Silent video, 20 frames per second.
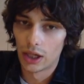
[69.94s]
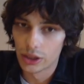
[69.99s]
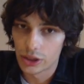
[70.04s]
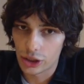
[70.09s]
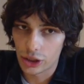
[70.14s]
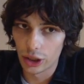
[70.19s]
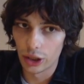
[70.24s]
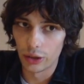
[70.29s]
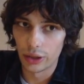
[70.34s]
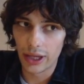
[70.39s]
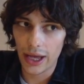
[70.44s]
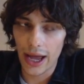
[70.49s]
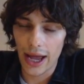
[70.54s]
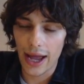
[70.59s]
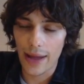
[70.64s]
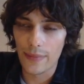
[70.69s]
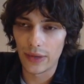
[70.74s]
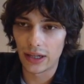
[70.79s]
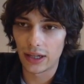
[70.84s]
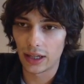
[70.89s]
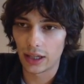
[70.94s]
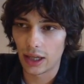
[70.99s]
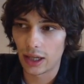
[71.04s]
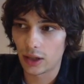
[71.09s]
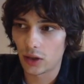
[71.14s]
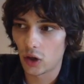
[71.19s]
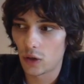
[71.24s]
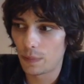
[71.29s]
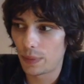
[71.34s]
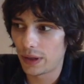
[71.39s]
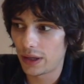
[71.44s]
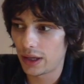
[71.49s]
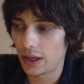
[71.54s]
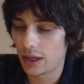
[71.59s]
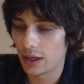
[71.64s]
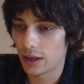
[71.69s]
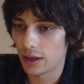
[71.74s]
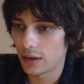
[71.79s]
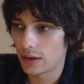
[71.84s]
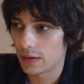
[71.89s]
It's true, yeah. I mean, it could
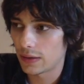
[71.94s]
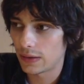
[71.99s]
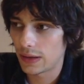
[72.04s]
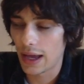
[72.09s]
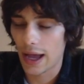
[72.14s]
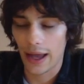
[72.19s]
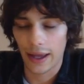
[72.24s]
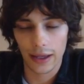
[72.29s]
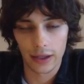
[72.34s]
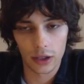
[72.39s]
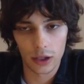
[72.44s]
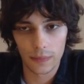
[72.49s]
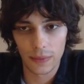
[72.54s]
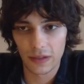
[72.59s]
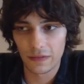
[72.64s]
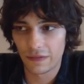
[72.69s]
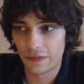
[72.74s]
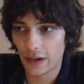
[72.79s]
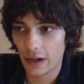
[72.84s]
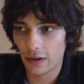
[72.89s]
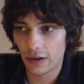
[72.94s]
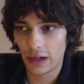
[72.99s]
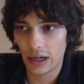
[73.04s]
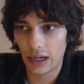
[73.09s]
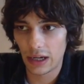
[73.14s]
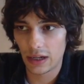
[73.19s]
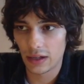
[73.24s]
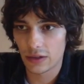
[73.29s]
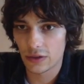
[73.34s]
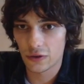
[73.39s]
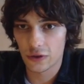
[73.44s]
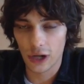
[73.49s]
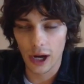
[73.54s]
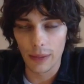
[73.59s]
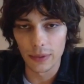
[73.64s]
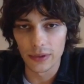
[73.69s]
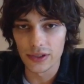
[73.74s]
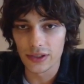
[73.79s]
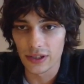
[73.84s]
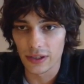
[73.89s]
be, it could be very
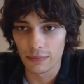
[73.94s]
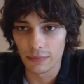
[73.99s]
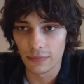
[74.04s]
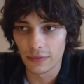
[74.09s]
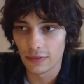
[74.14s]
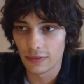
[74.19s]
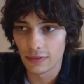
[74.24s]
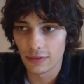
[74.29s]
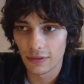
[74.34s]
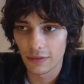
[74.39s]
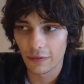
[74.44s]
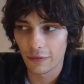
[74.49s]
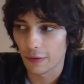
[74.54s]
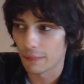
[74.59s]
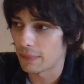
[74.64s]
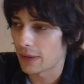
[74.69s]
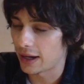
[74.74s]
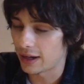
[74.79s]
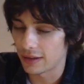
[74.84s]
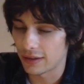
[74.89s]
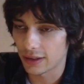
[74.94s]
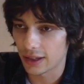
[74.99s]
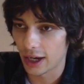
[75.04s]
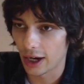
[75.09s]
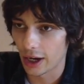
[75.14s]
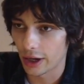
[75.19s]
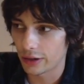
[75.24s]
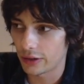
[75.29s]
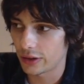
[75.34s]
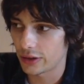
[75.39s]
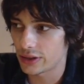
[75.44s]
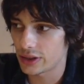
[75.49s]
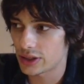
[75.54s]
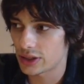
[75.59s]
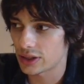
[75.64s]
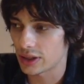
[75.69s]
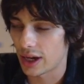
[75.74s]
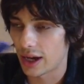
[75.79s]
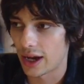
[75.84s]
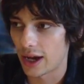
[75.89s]
troublesome for many of the
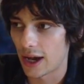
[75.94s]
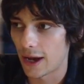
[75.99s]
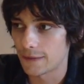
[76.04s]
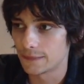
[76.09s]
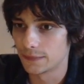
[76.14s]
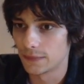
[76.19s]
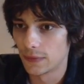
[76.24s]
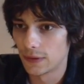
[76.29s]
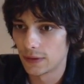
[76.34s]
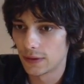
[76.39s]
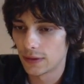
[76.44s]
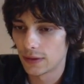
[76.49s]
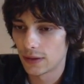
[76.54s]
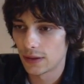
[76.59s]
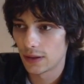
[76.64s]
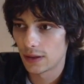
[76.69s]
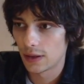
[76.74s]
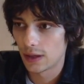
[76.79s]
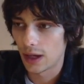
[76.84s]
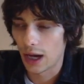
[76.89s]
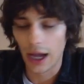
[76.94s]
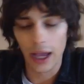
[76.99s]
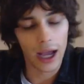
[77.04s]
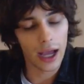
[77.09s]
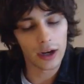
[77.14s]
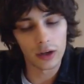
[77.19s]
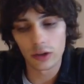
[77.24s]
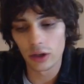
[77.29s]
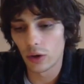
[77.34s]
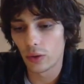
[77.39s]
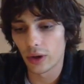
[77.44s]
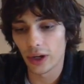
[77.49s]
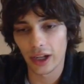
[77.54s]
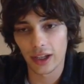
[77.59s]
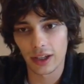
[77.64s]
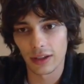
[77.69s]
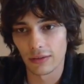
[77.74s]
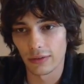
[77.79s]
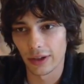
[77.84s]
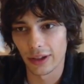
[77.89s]
characters. I don't know what I
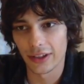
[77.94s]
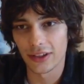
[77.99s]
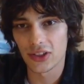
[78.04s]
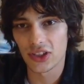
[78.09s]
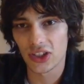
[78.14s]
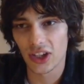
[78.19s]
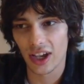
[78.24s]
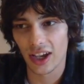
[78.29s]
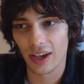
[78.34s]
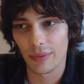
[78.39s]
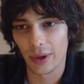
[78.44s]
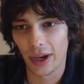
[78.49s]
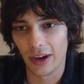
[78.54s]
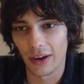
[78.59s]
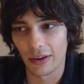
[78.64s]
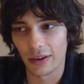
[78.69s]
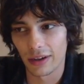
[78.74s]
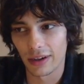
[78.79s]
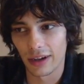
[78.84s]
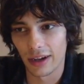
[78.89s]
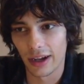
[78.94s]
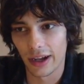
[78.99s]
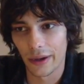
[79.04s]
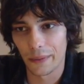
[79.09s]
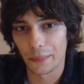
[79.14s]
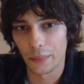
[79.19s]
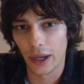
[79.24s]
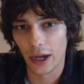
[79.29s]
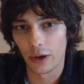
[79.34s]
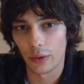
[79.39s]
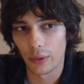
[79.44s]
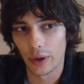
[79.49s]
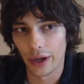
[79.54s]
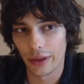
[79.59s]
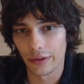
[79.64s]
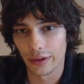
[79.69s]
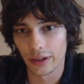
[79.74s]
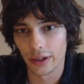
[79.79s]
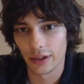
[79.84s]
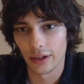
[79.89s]
can really say about Mount
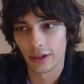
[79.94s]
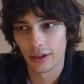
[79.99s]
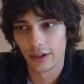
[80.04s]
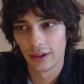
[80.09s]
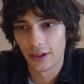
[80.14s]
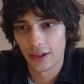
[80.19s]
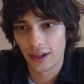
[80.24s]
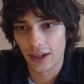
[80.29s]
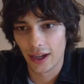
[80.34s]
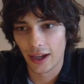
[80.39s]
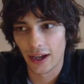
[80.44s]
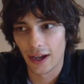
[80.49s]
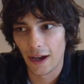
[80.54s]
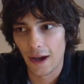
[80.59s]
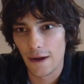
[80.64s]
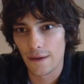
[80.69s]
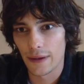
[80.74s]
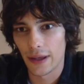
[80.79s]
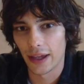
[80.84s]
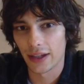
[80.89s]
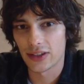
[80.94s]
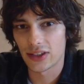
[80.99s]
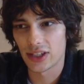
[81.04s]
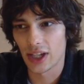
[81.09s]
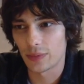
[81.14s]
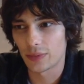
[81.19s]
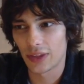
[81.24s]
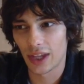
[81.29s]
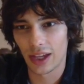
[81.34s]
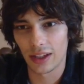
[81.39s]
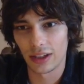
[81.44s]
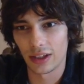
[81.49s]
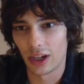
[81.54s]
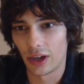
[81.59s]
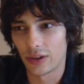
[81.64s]
Weather, except that,